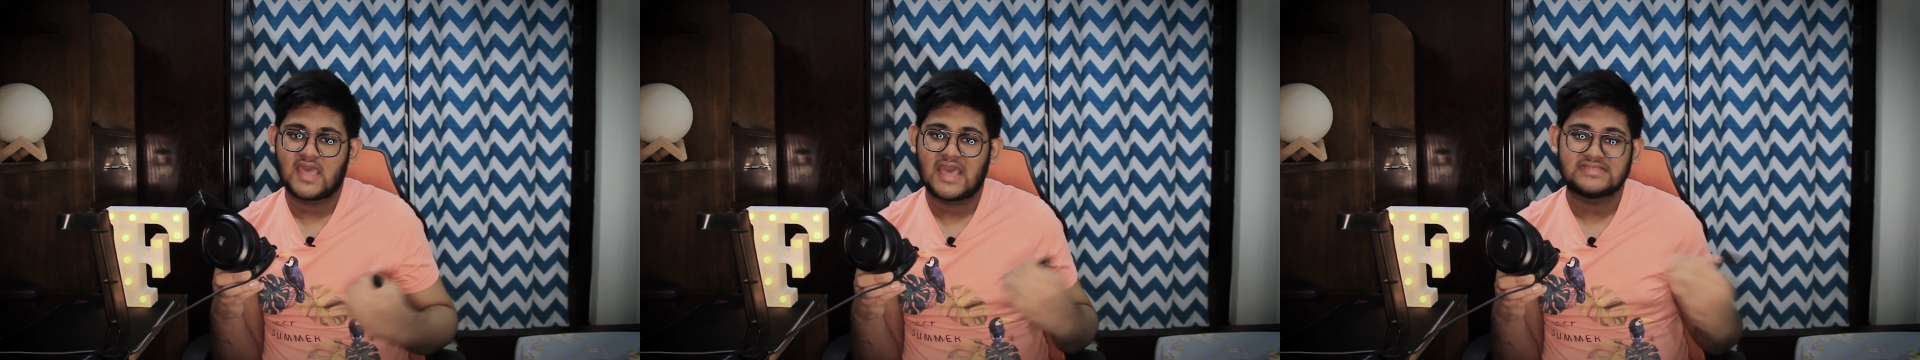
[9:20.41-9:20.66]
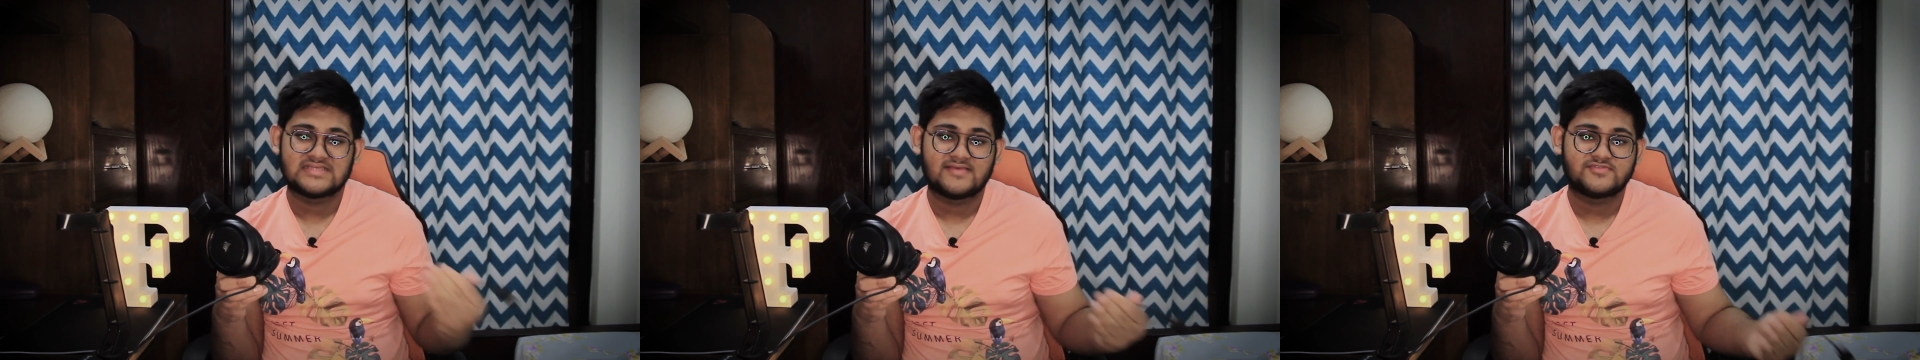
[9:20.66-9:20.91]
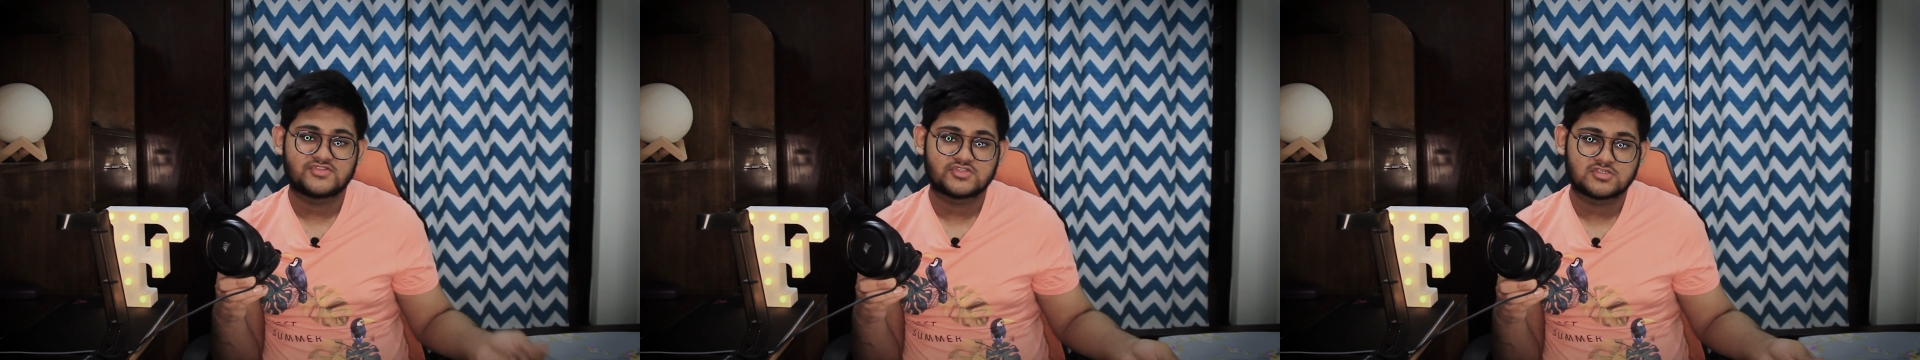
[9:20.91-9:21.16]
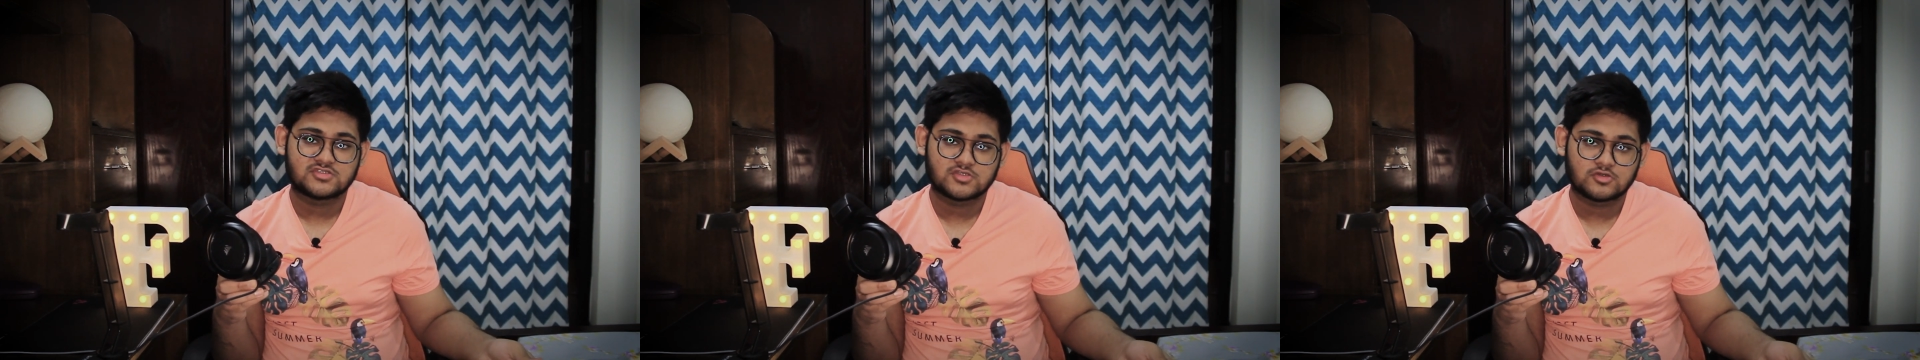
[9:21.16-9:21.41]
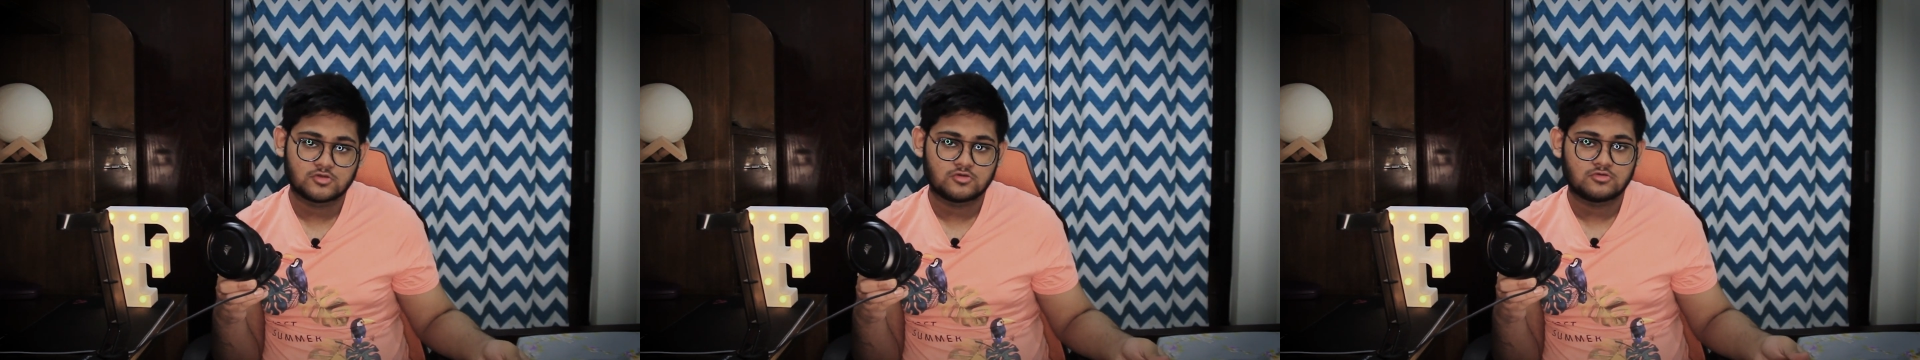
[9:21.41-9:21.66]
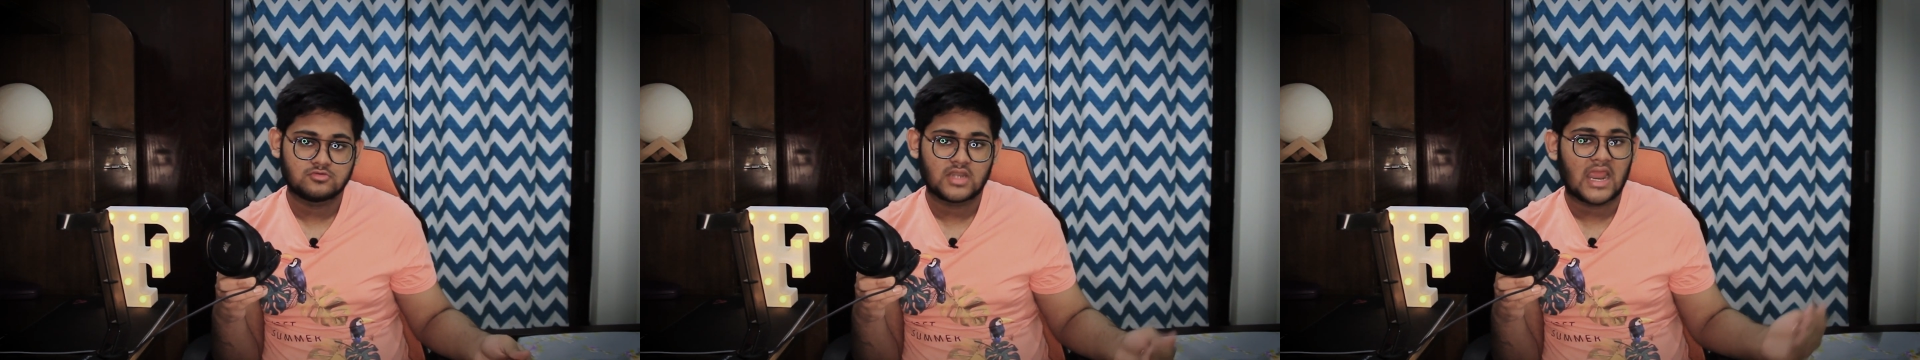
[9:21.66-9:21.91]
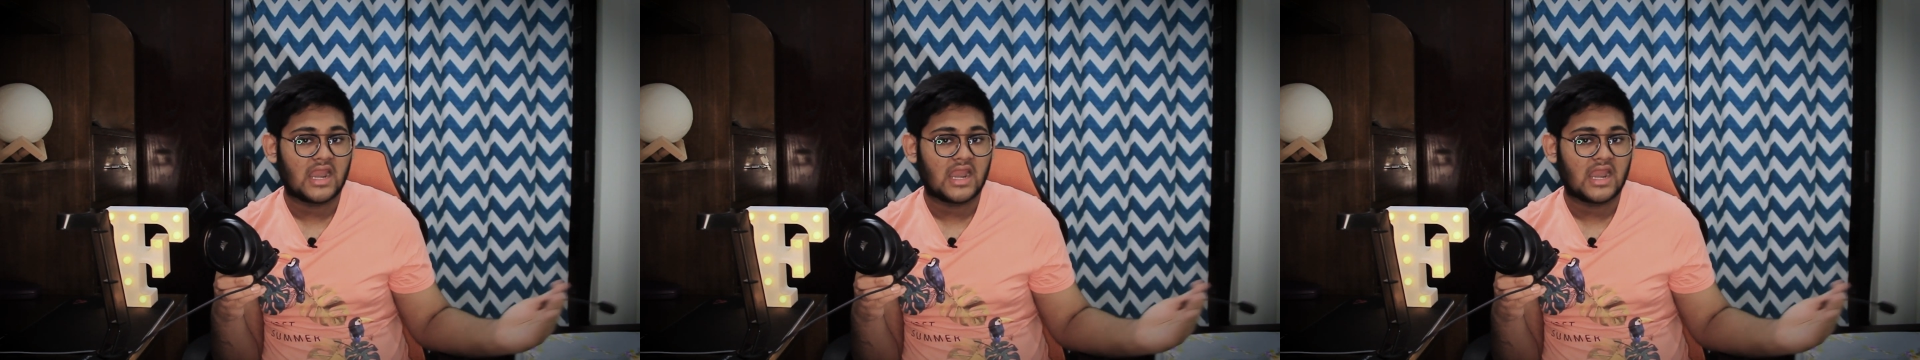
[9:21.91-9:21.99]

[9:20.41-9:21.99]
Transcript: as I've shown